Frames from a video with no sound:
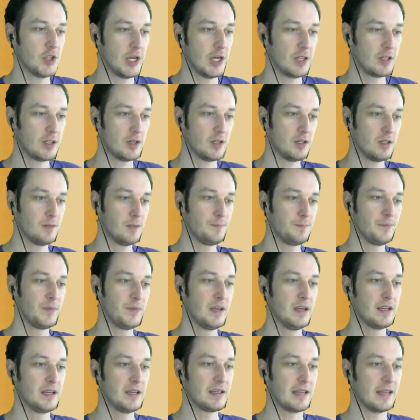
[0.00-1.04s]
Golem,
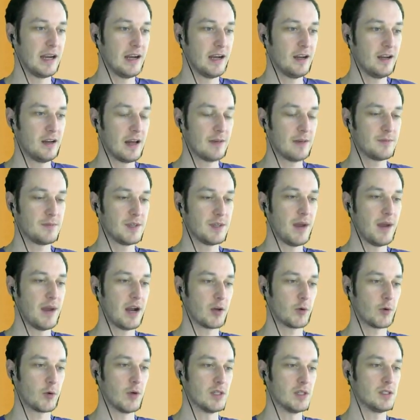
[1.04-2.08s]
gain an empty mana
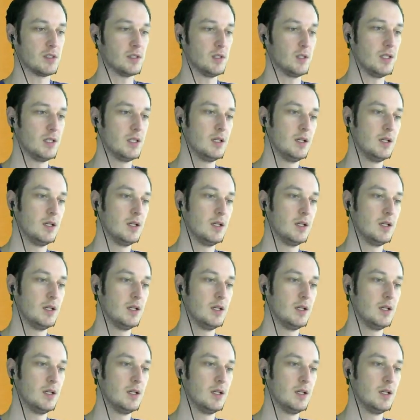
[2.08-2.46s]
crystal.